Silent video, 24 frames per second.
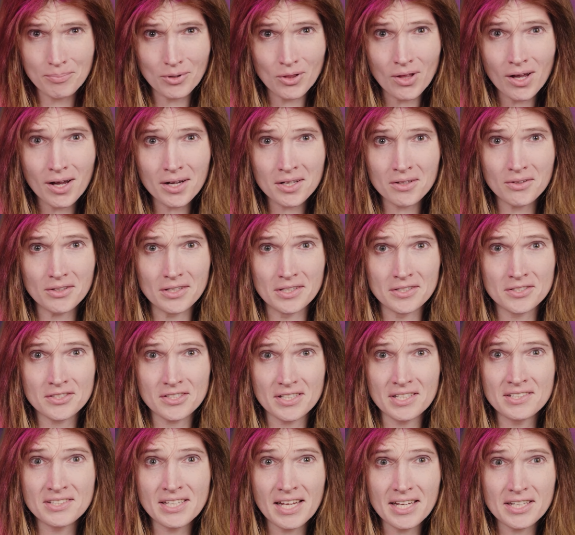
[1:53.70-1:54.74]
block lists
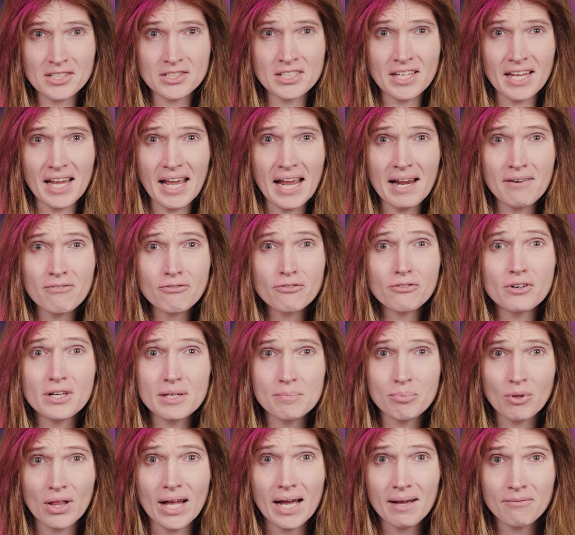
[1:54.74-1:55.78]
and take to every
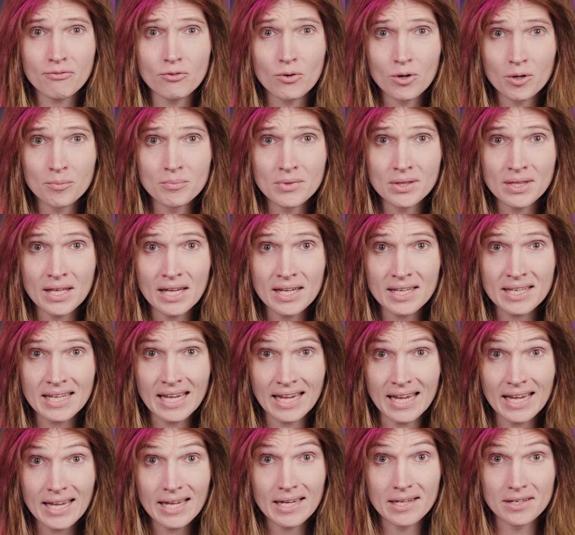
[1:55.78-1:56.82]
platform they
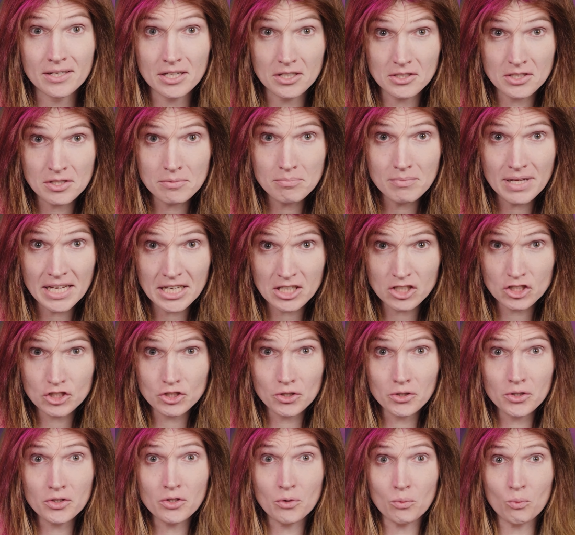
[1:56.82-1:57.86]
can to make
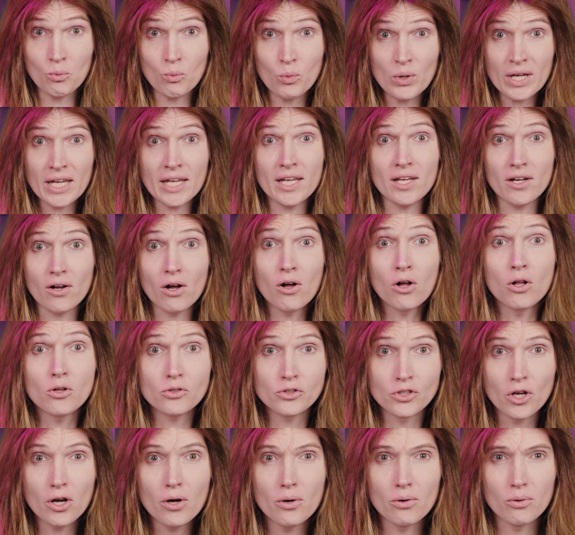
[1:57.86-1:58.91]
sure that we all
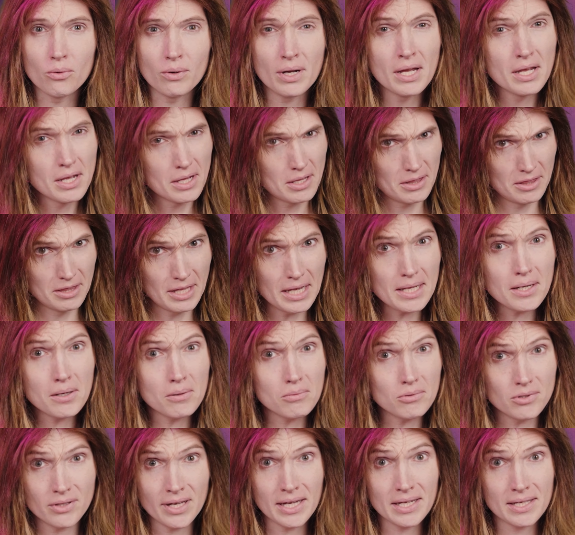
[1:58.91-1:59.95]
know they
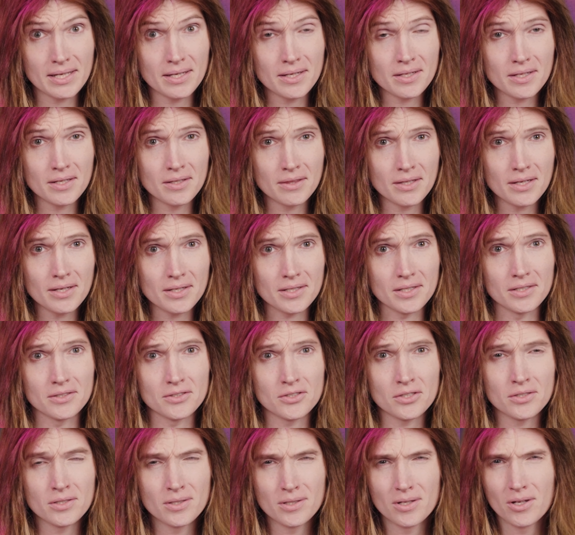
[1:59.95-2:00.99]
don't like kinky
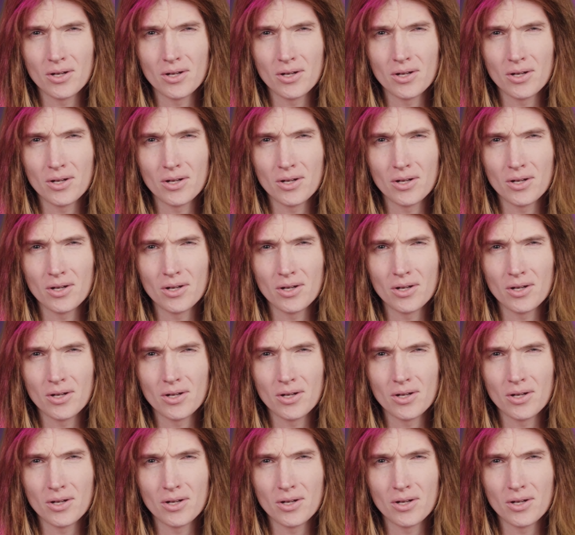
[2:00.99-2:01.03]
things.